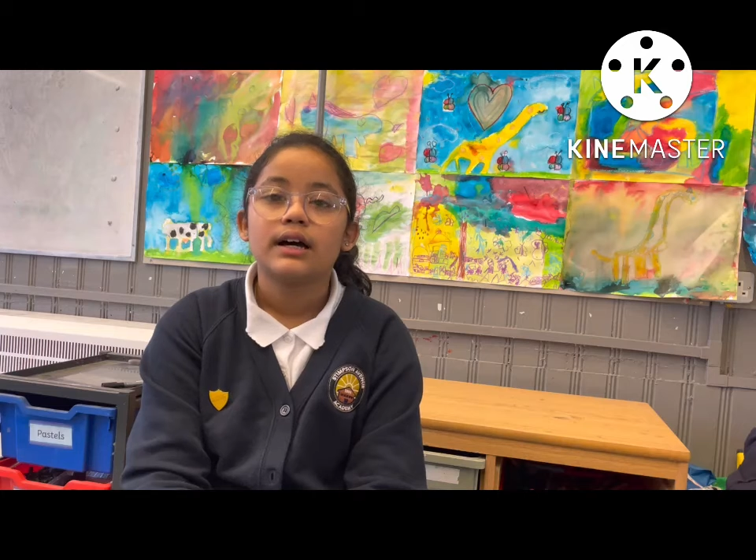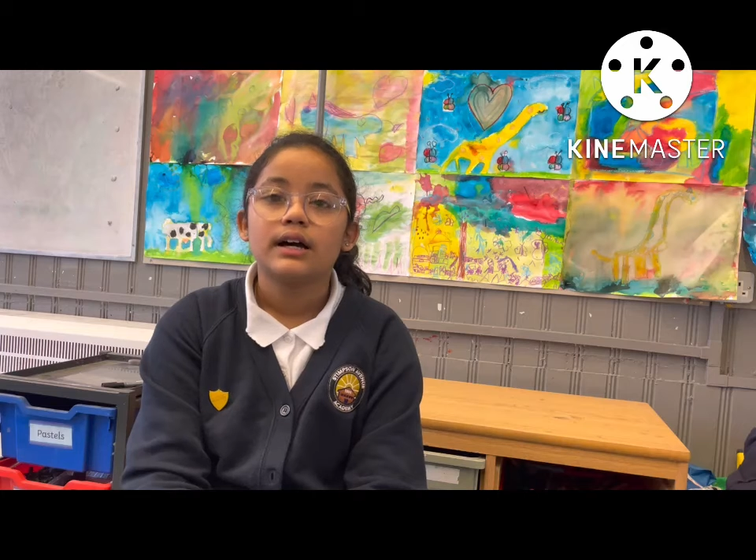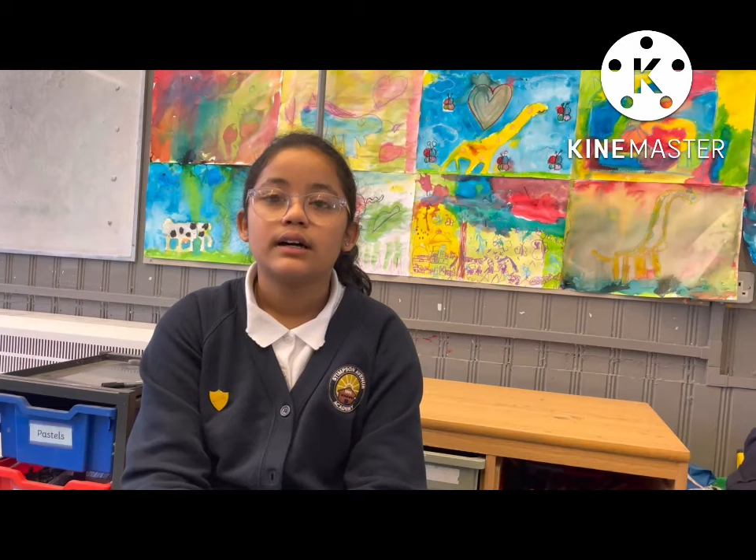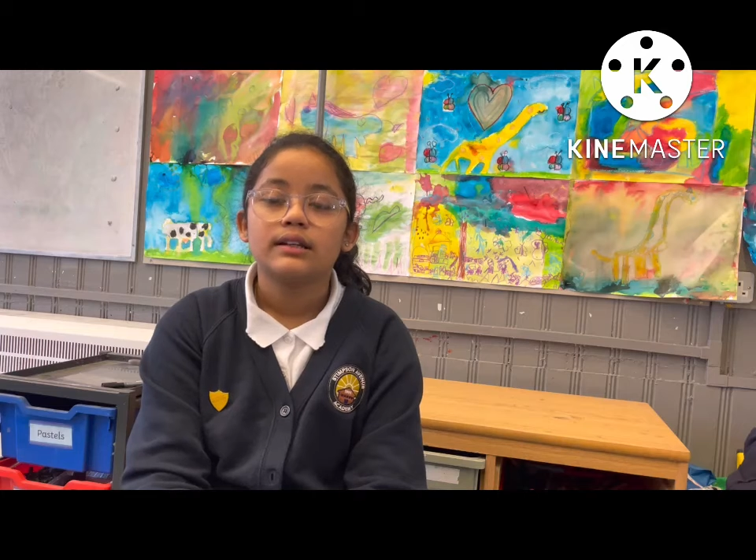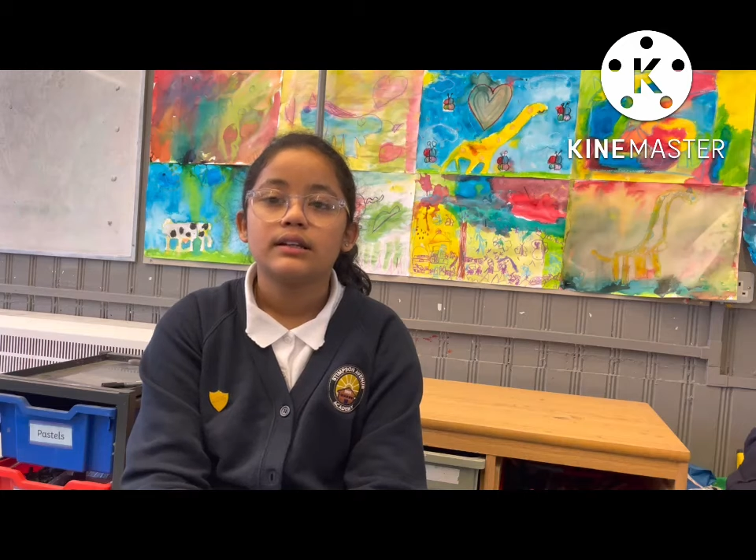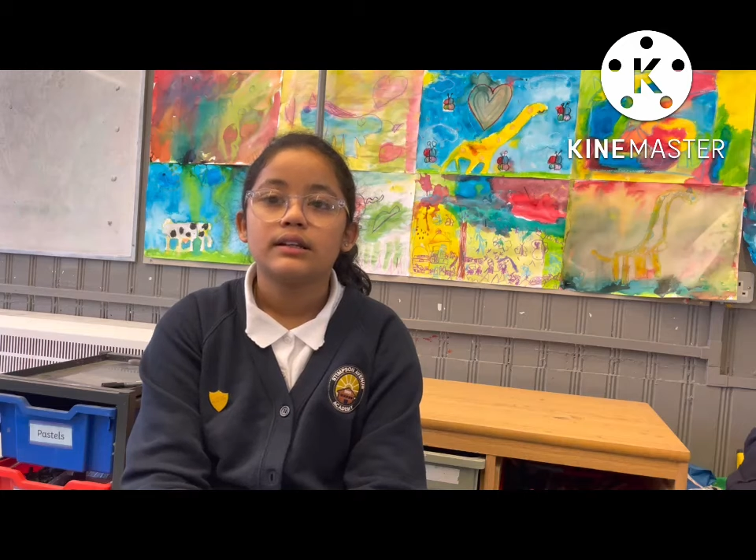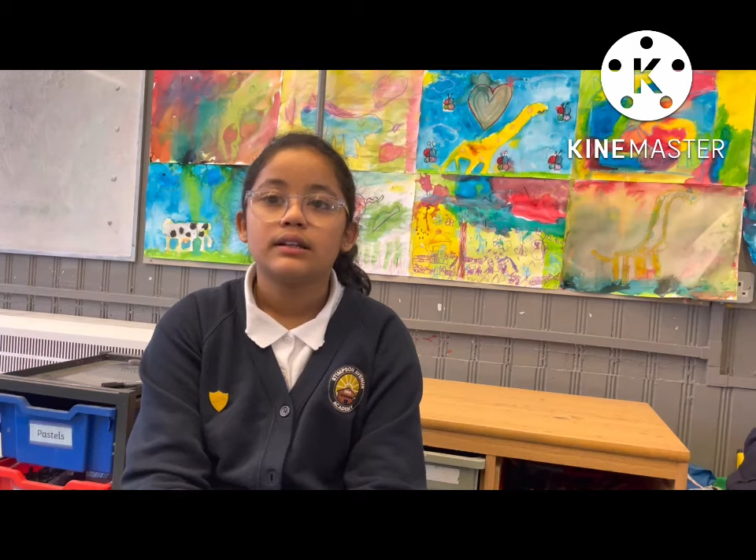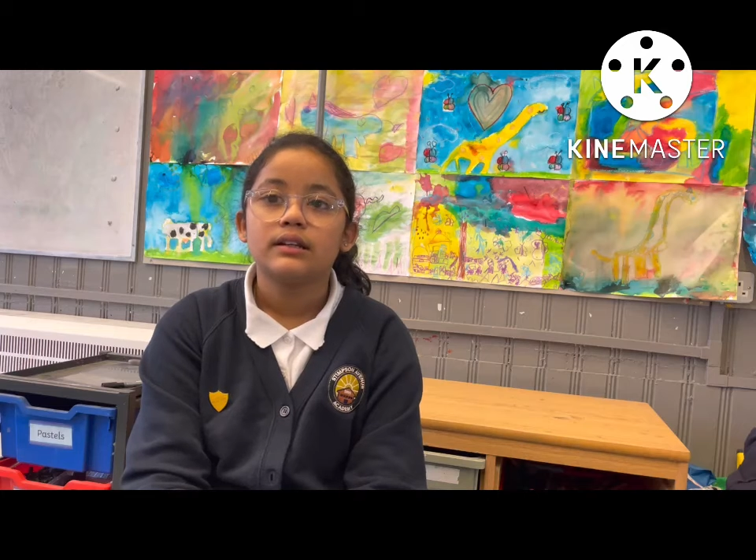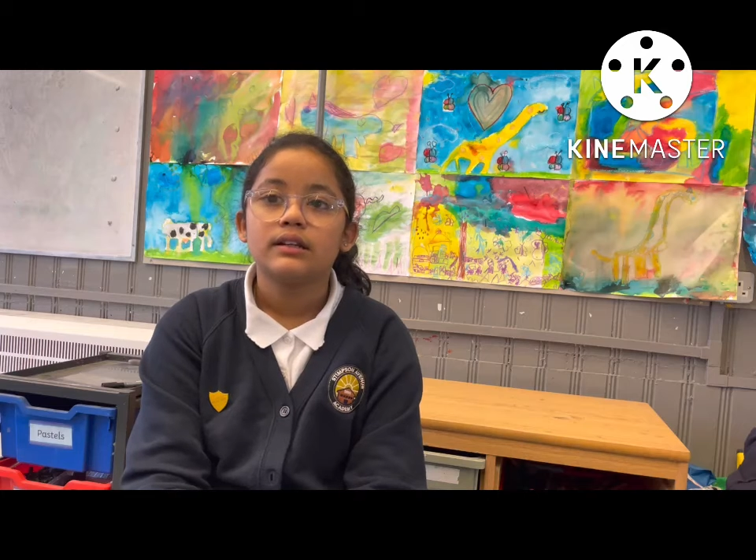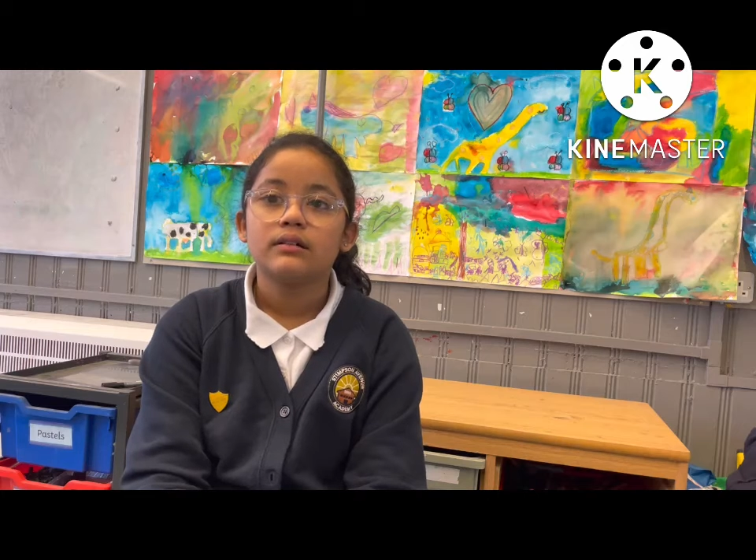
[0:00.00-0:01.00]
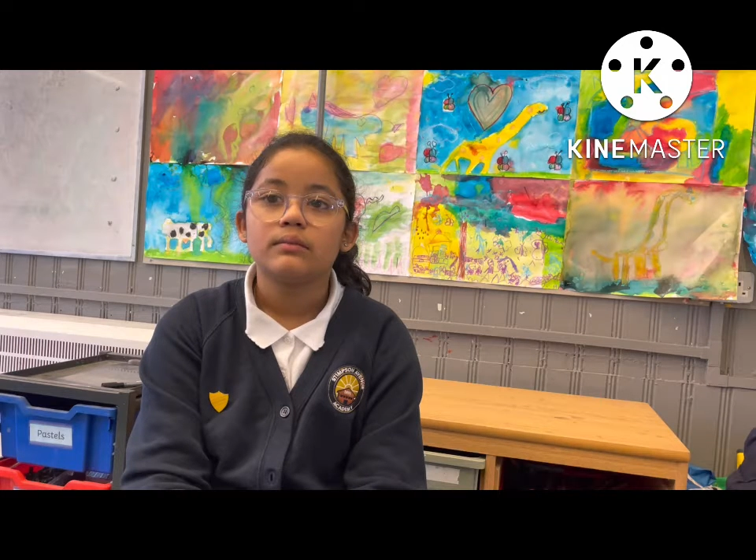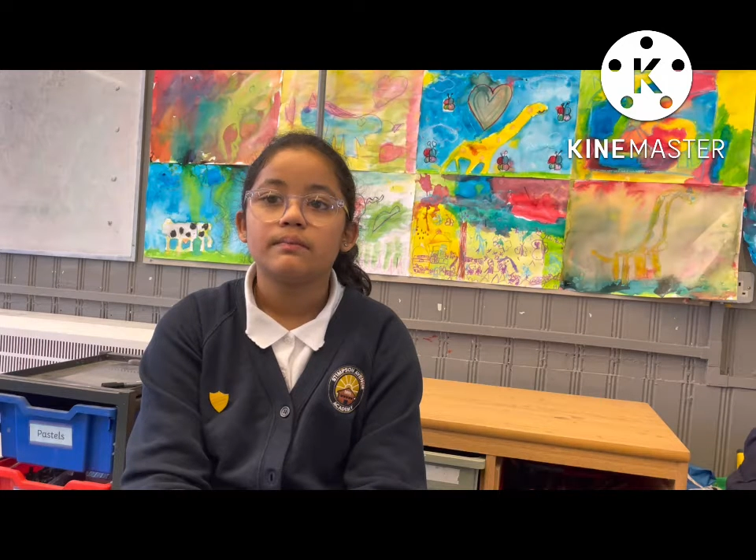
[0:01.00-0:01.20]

and